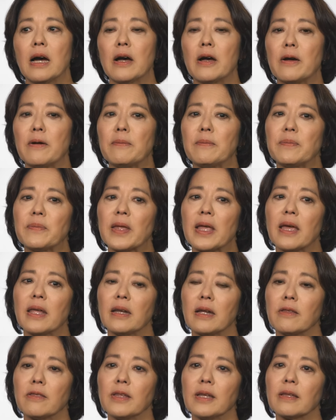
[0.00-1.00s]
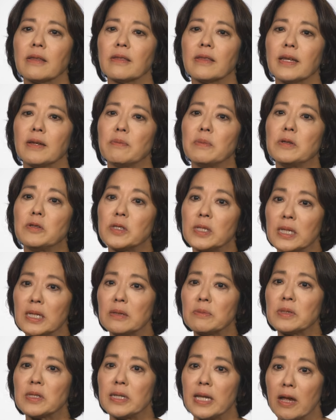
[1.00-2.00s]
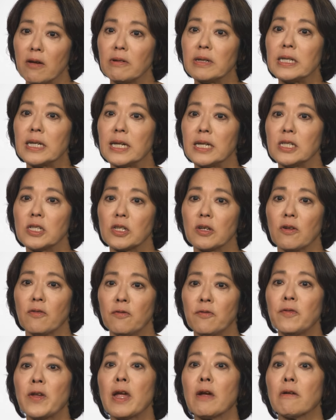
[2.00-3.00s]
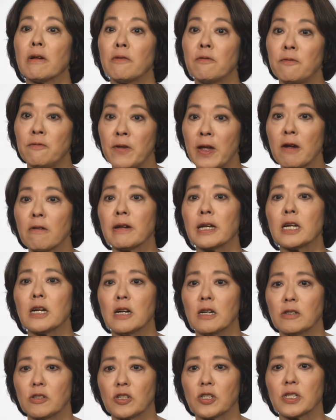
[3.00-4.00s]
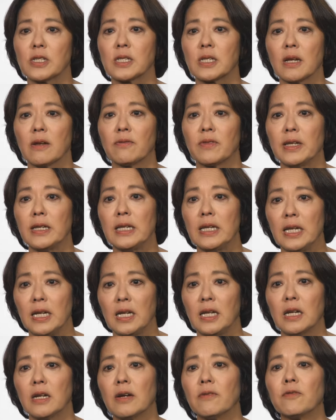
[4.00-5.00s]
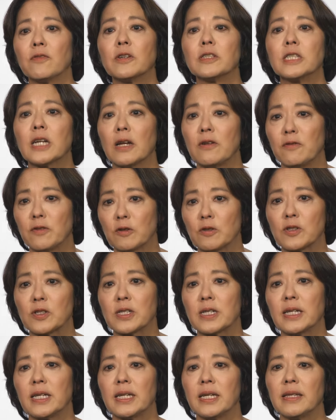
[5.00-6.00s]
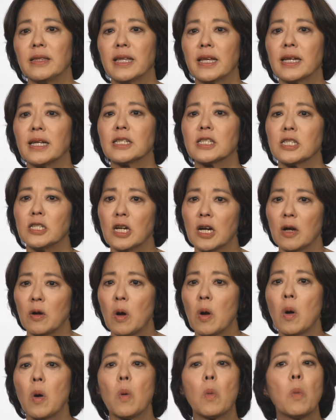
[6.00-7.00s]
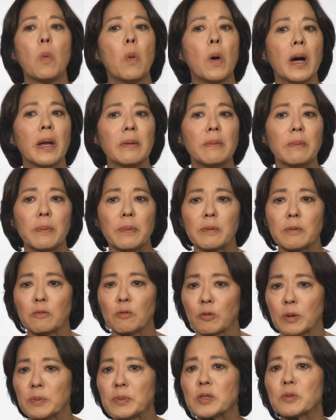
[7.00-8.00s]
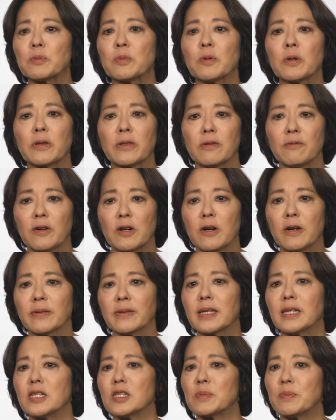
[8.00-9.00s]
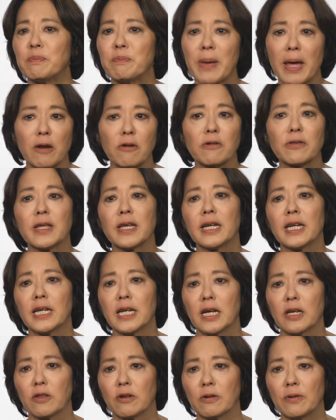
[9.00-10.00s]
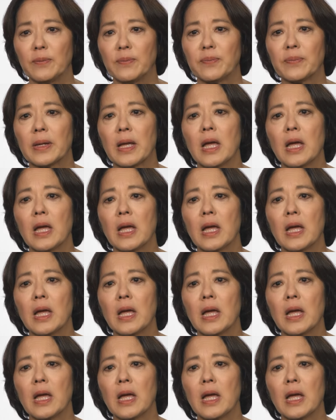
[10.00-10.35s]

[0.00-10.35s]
Um, and I think that museums nowadays are very, very conscious of the need for diversity, that it's not one group's worth of art that is better than another.